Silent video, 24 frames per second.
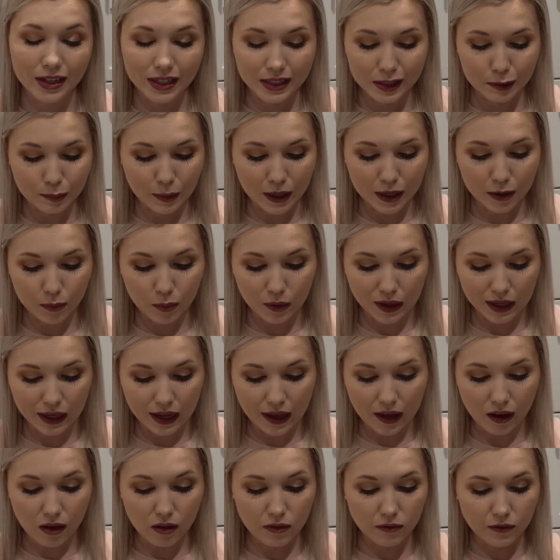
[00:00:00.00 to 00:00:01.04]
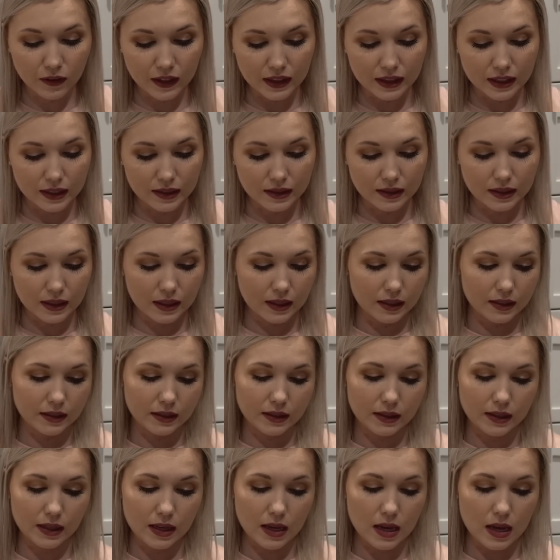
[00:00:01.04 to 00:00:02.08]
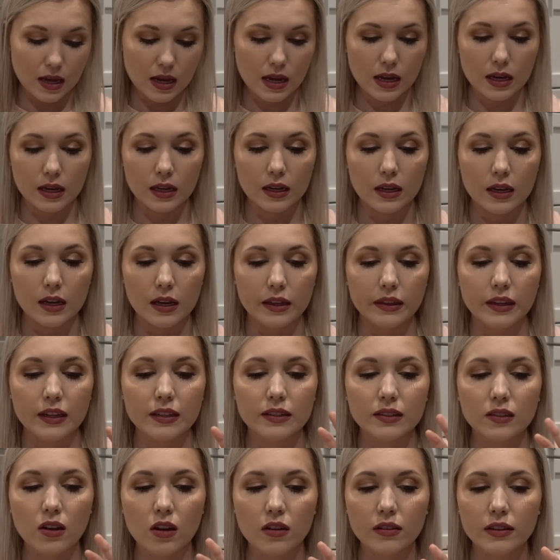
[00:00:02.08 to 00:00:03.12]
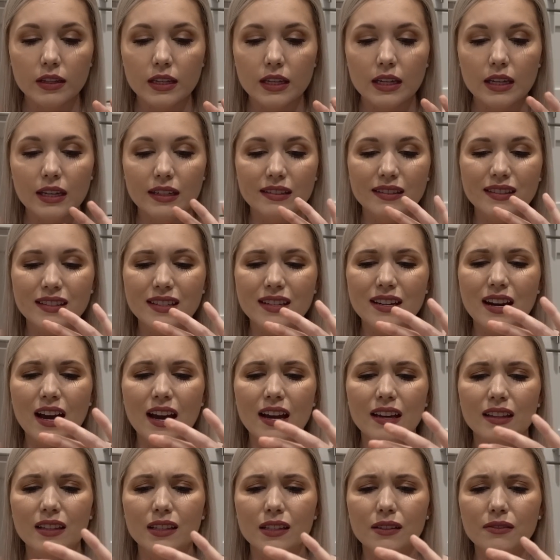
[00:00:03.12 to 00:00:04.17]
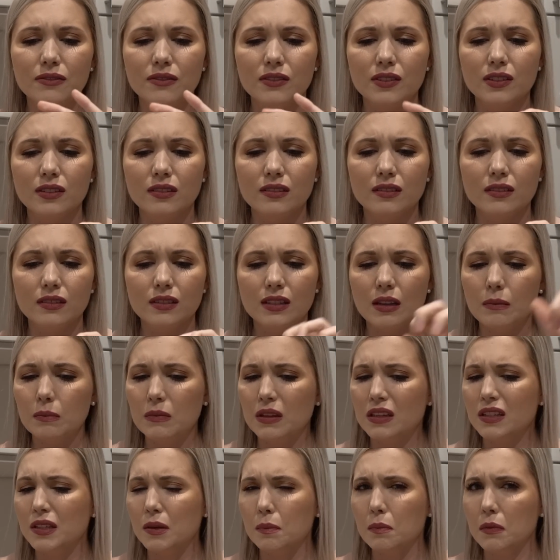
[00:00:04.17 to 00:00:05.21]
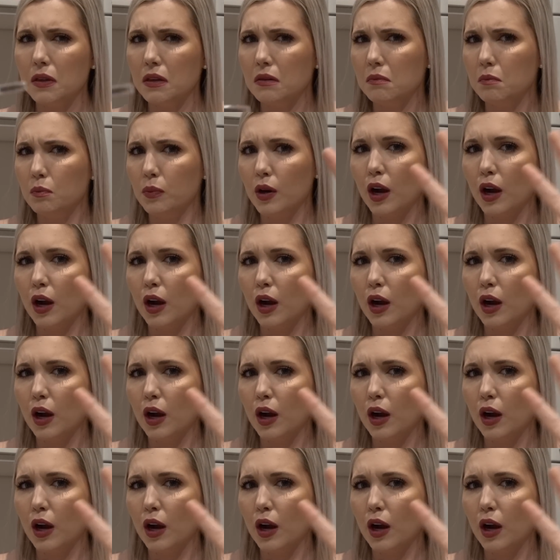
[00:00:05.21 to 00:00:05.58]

is by the brand ELF, and this is the, I think it's called the Instant Eye Lift something something